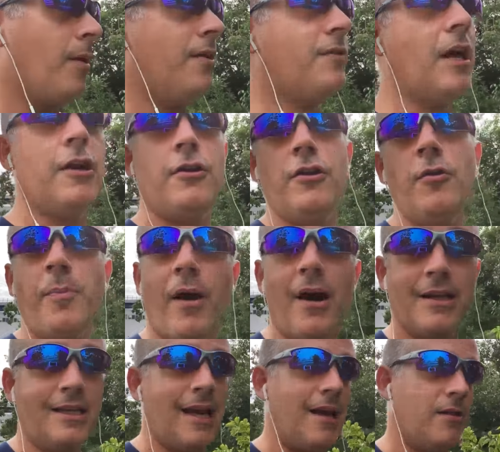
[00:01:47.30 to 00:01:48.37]
But I've got a new
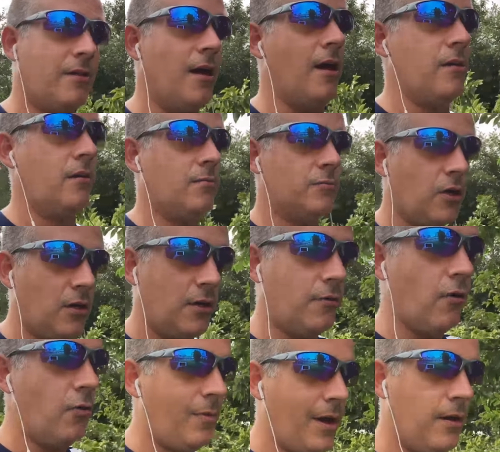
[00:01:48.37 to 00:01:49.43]
podcast, guys. So I'm trying to
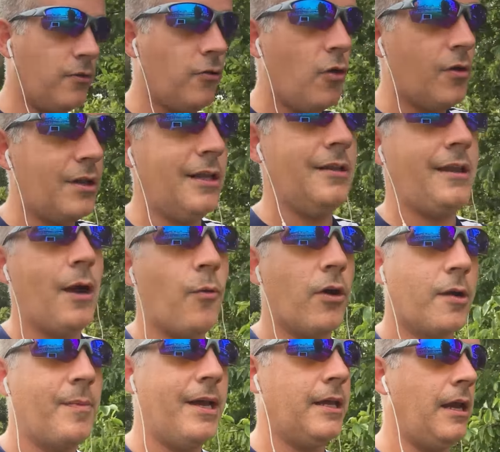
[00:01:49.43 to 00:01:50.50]
grow a little
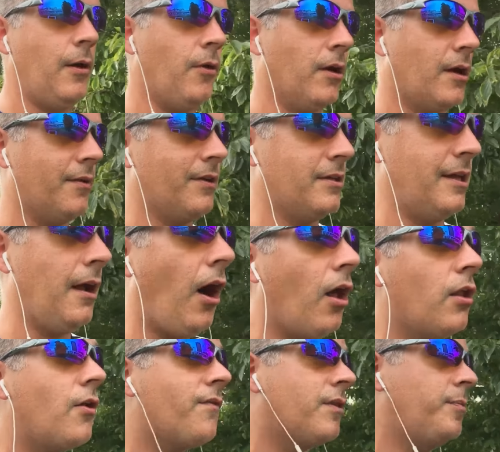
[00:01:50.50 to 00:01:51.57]
network, make a network. I've got the
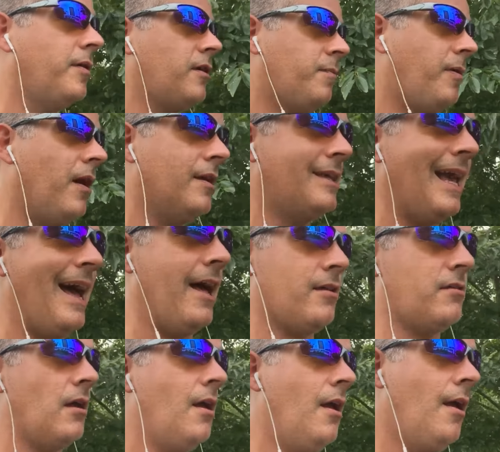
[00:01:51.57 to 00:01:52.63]
All Over the Place
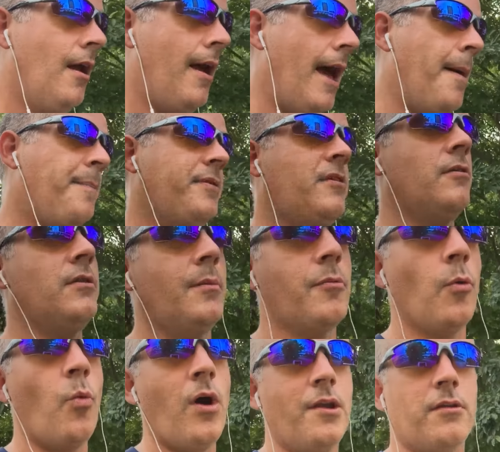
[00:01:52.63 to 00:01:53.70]
podcast. Episode
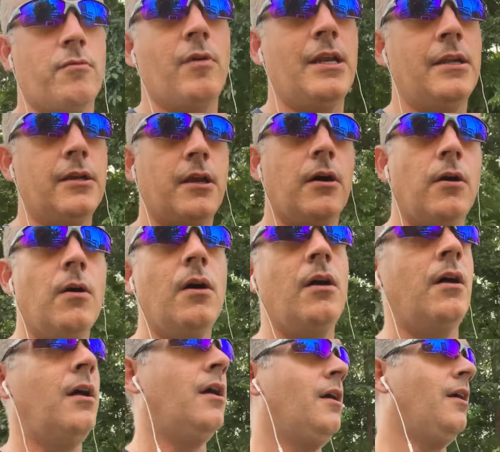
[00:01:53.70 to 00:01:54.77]
number one is ready to go.
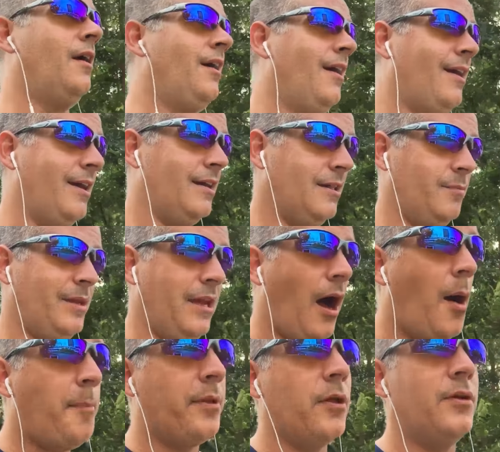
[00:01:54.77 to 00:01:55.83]
It'll be
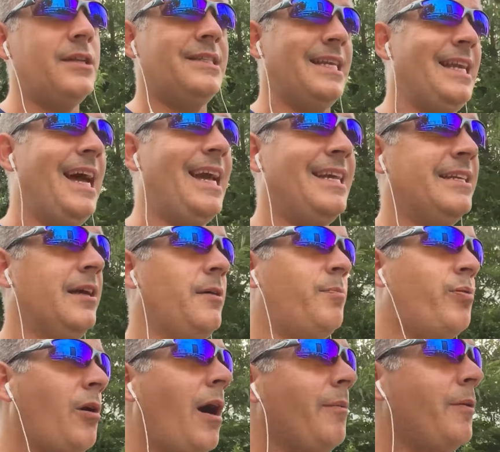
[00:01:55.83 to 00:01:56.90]
uploaded tonight.
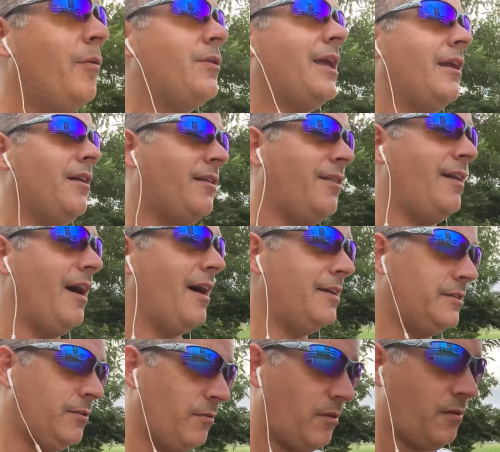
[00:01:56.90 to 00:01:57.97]
Probably won't get onto the
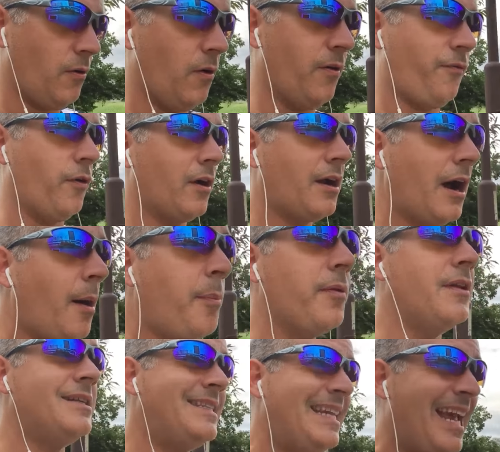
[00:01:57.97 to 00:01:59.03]
iTunes store for a
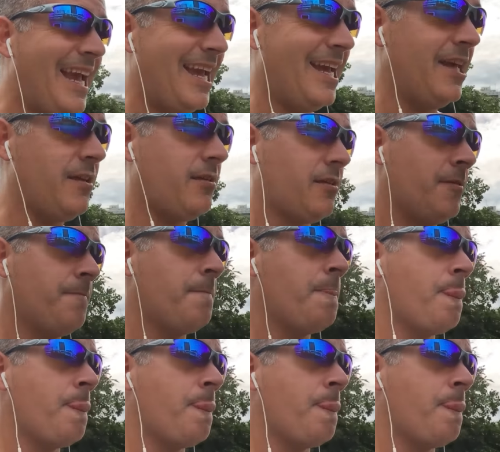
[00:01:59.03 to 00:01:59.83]
couple of days.